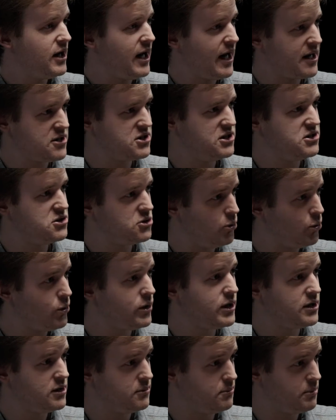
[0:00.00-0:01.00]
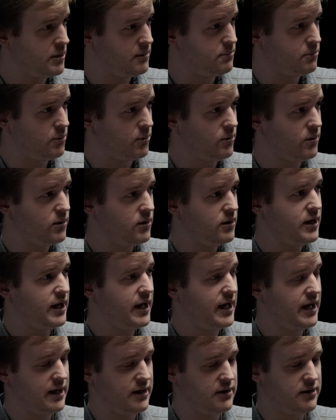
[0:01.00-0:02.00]
actually talking to people
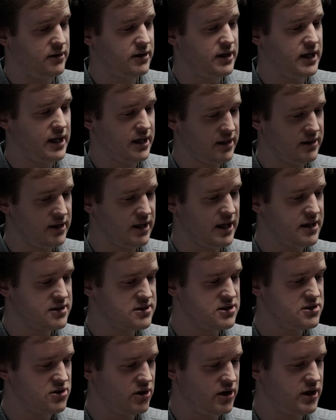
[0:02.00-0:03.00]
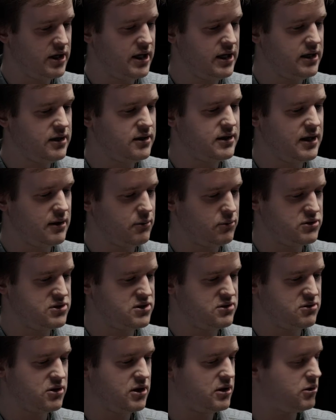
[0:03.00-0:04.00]
and getting the answers I needed. That
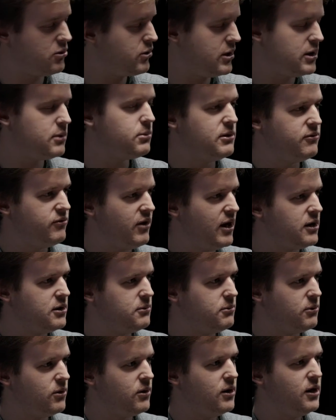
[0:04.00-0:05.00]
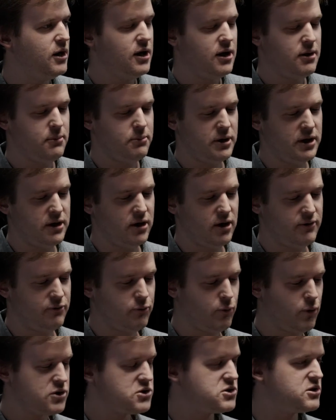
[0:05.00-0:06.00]
was incredibly valuable. But I've
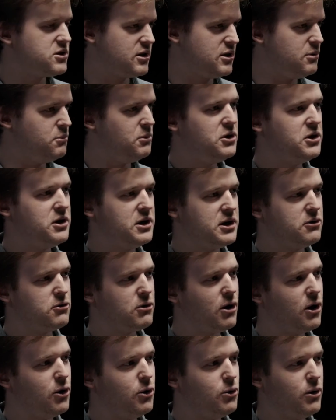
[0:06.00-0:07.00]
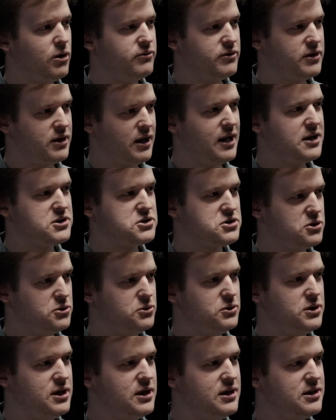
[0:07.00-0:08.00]
watched the community grow over the last 2
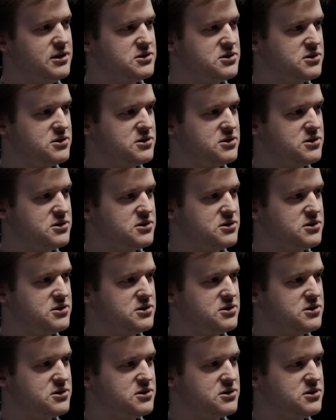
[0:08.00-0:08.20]
years